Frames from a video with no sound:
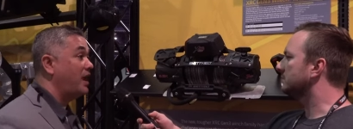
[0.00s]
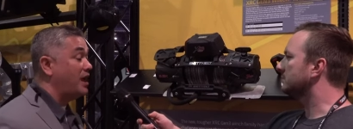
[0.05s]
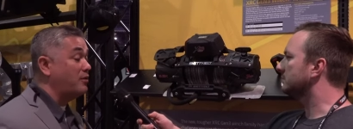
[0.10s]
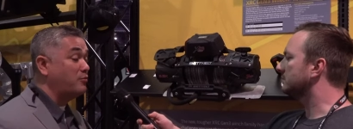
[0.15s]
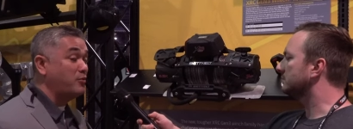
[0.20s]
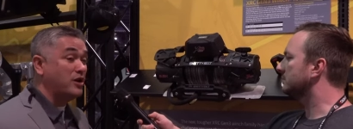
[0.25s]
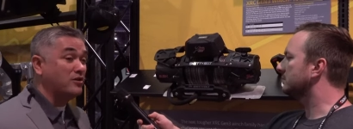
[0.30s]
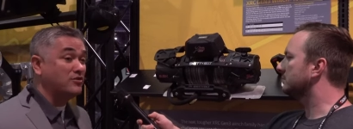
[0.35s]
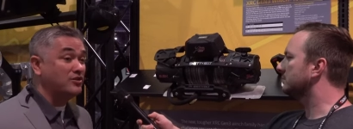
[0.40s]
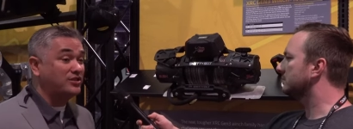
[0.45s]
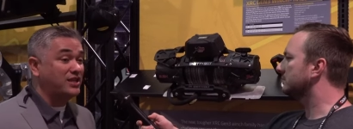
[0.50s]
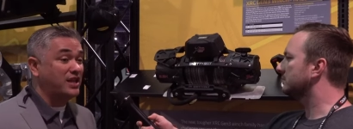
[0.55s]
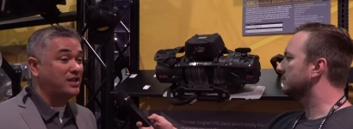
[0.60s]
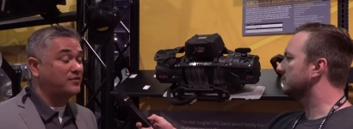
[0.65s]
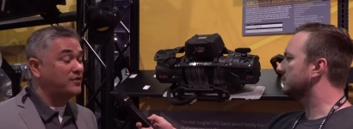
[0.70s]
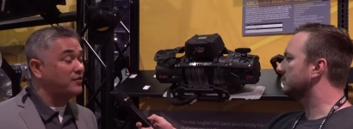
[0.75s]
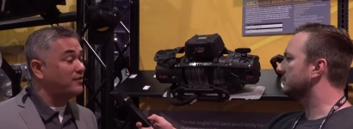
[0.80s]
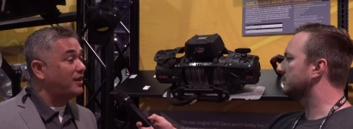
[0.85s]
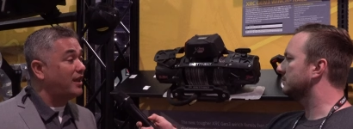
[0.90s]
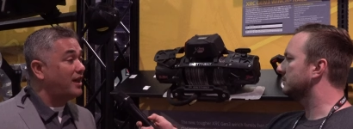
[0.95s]
Speaker 1: And we
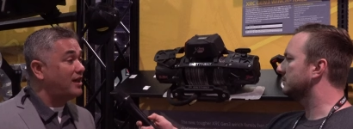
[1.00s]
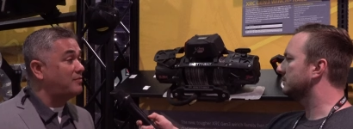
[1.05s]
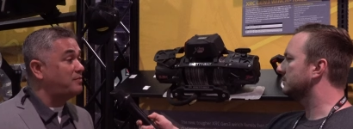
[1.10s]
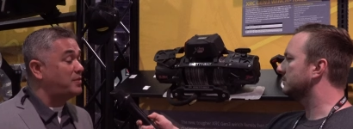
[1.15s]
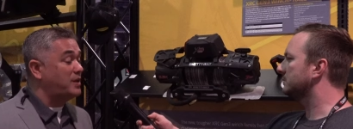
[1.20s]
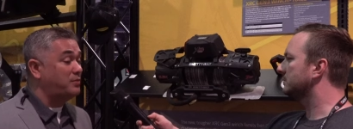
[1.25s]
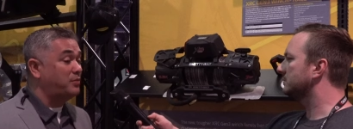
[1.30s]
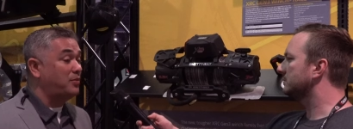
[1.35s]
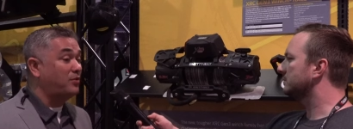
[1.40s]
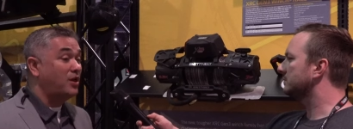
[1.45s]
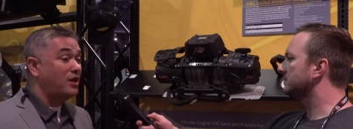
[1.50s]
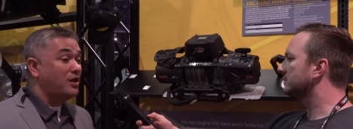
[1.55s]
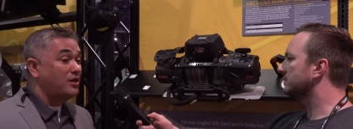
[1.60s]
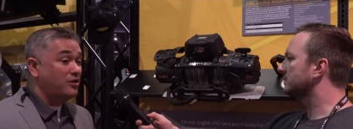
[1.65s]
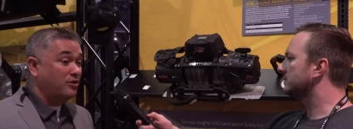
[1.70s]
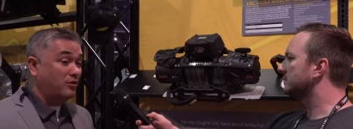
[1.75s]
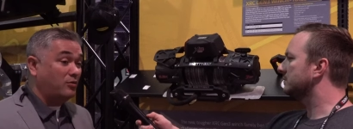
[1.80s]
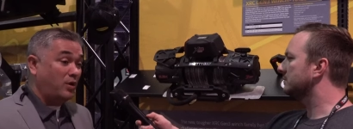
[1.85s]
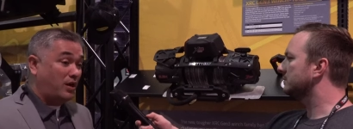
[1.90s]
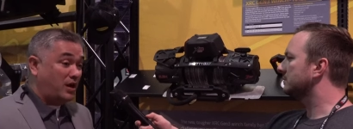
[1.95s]
understand to a lot of people,
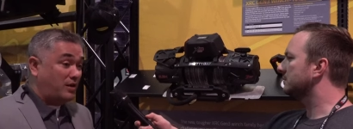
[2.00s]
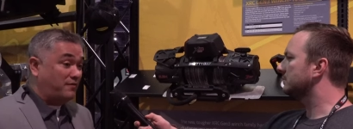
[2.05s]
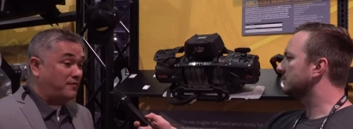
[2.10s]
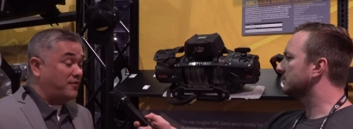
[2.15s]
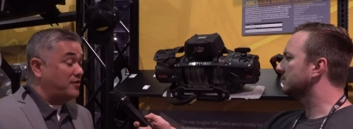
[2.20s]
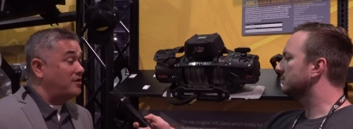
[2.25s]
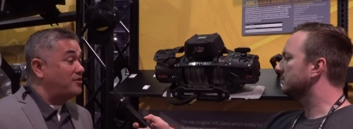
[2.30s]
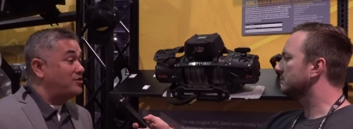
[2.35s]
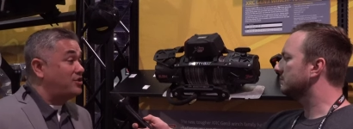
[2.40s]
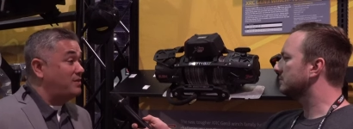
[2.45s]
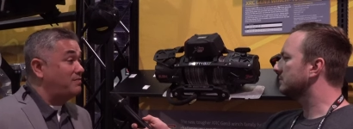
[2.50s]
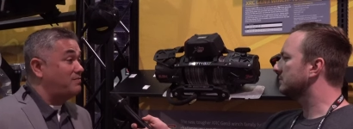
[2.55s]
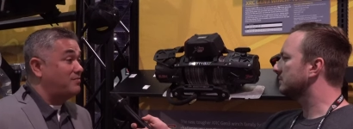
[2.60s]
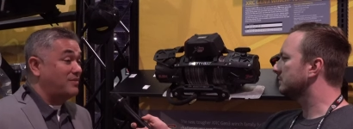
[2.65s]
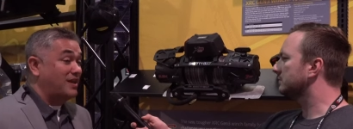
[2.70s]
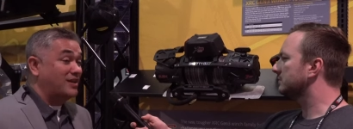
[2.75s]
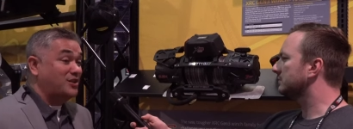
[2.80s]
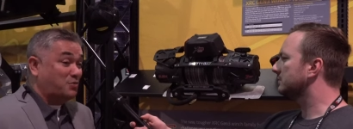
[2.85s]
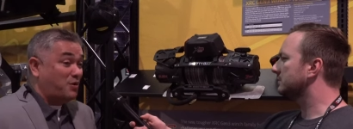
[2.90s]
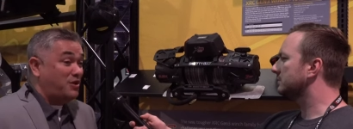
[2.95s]
you know, in front of the Jeep,
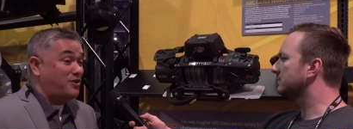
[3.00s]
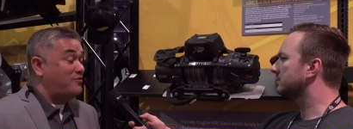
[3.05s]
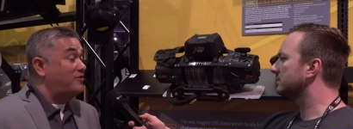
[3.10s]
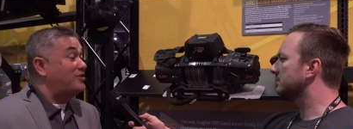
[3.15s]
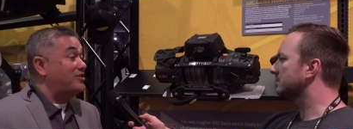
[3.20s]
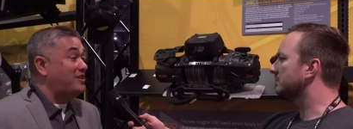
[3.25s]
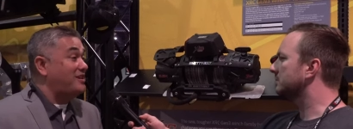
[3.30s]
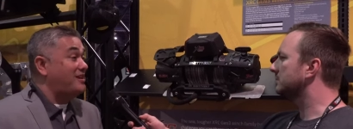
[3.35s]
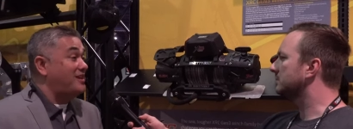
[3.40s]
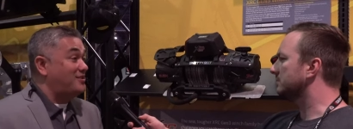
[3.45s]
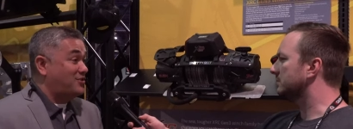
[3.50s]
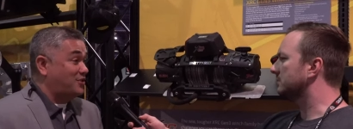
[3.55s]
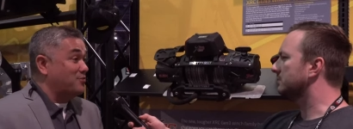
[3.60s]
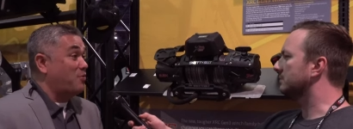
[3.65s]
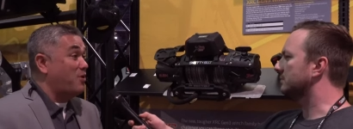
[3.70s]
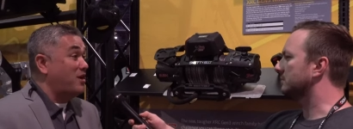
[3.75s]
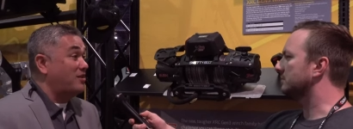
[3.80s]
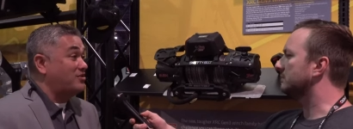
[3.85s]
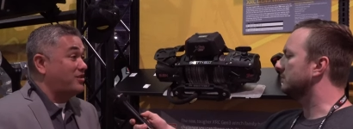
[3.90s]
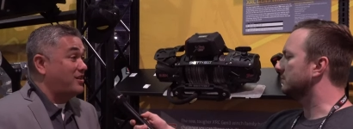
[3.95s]
that's what you see is
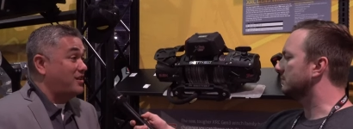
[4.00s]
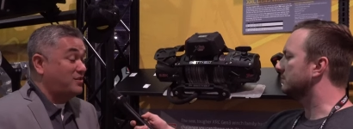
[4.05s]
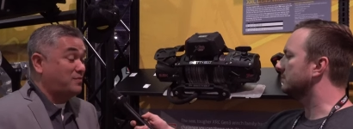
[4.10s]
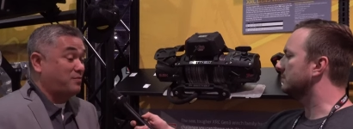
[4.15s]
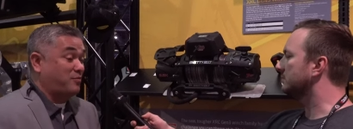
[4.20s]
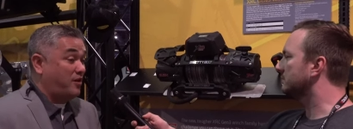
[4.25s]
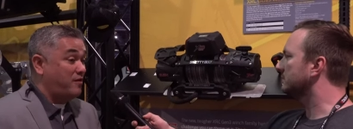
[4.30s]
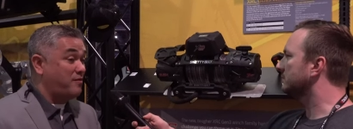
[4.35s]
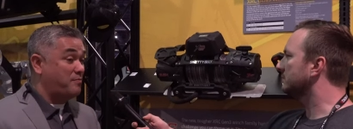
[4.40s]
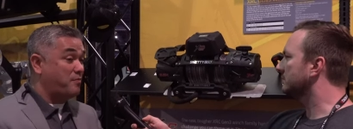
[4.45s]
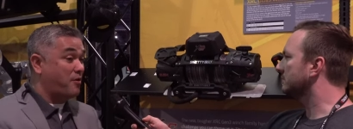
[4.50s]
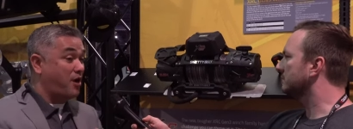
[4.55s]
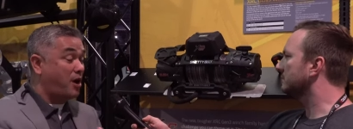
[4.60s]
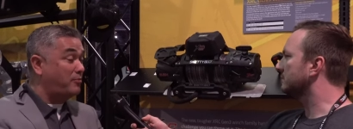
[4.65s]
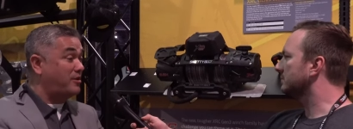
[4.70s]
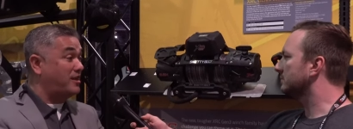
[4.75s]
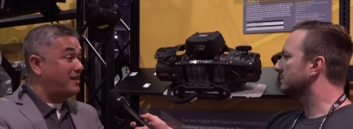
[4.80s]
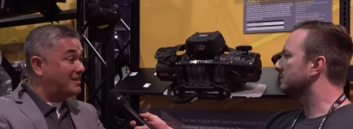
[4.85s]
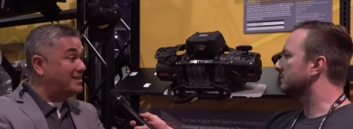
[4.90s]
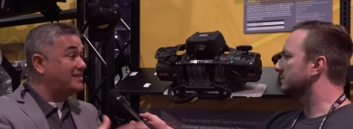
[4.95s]
your winch. It's very
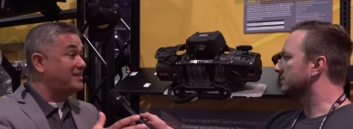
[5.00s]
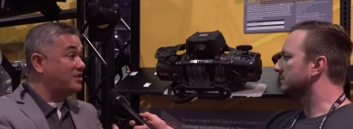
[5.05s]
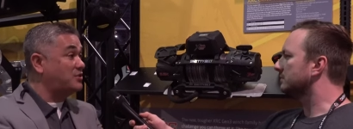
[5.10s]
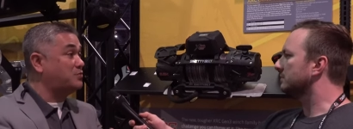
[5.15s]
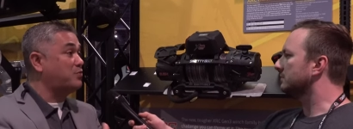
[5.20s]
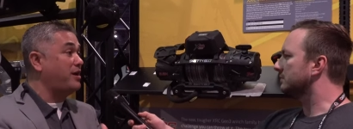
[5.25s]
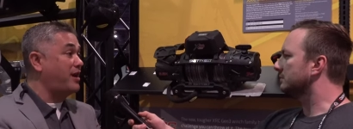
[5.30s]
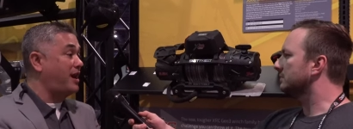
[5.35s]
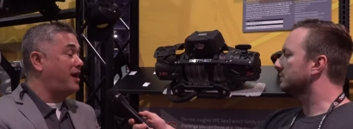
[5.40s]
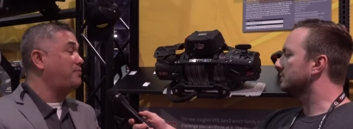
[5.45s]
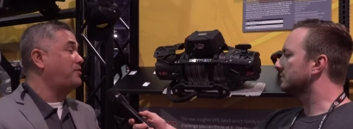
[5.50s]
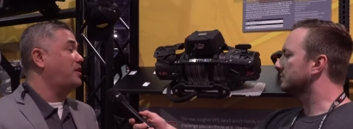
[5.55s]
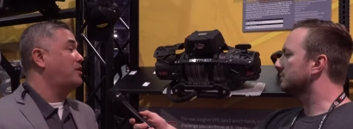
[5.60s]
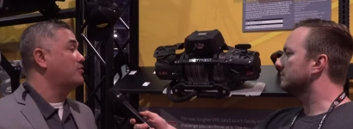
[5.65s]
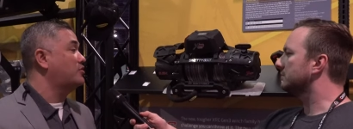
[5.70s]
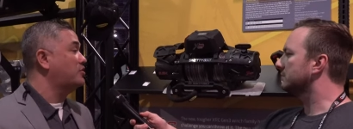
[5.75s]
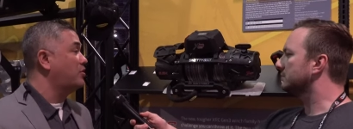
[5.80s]
prominent. It sits right up there.